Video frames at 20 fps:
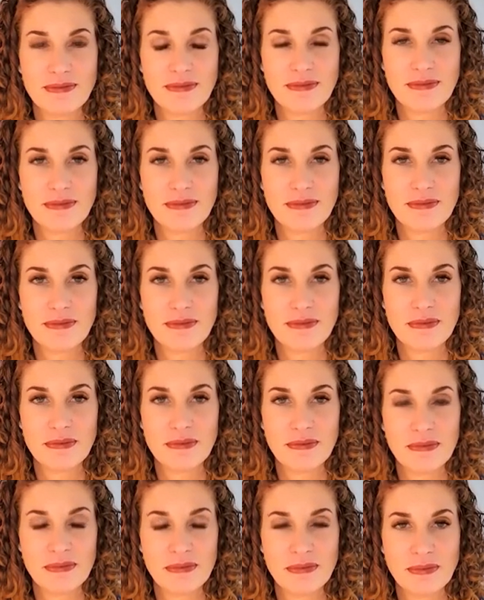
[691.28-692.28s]

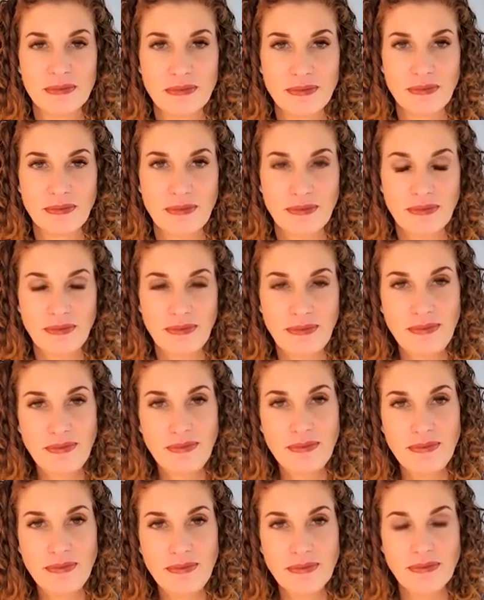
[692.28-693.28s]

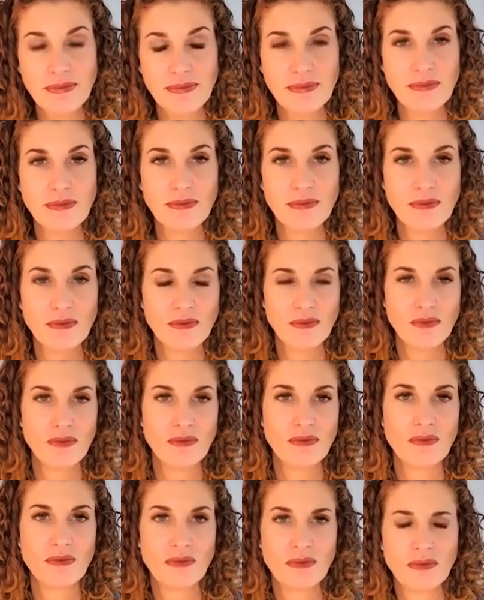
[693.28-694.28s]

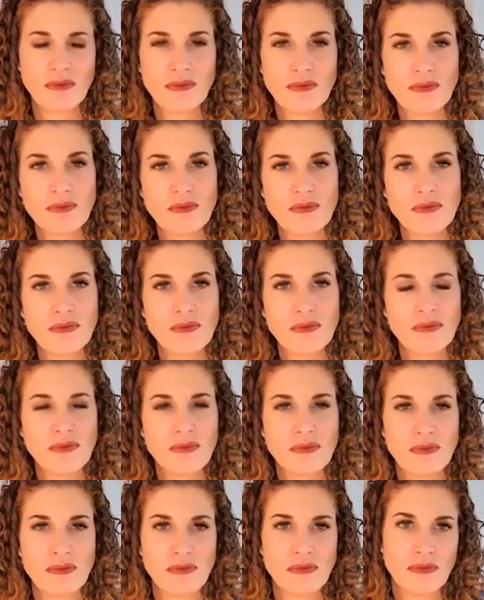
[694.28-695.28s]

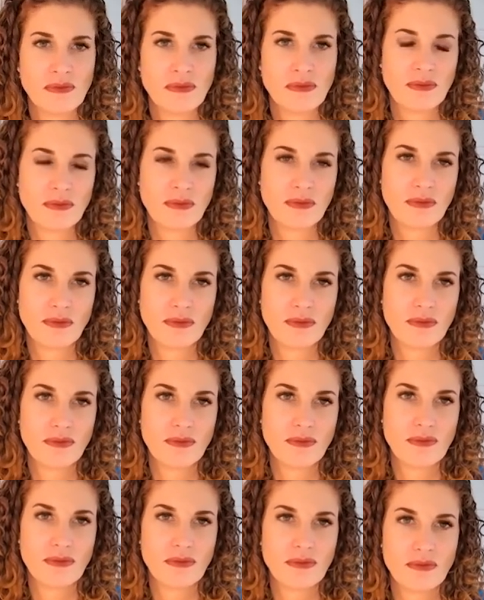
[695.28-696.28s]

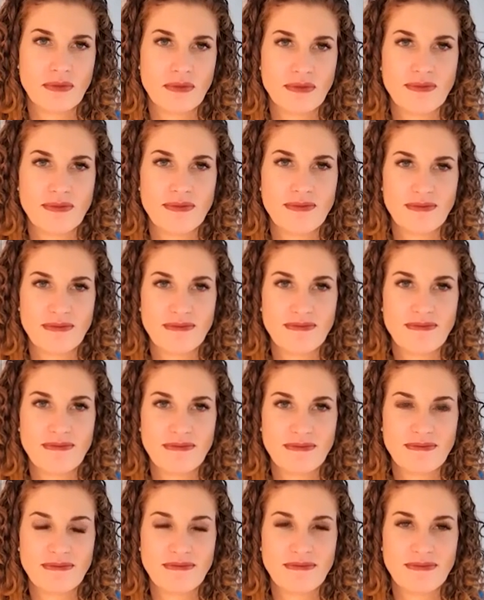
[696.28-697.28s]

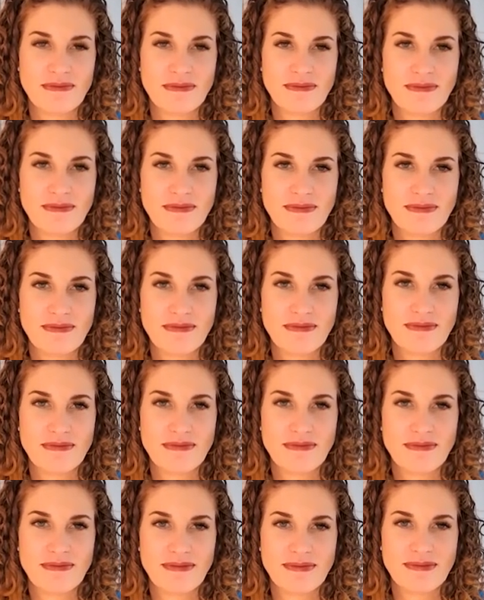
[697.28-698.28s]

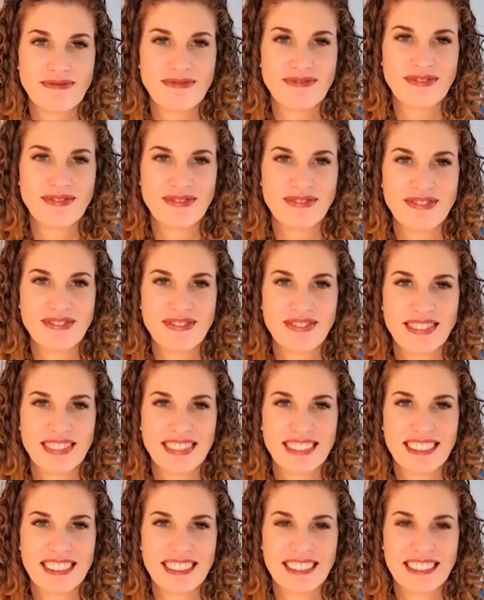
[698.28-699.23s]
(silent)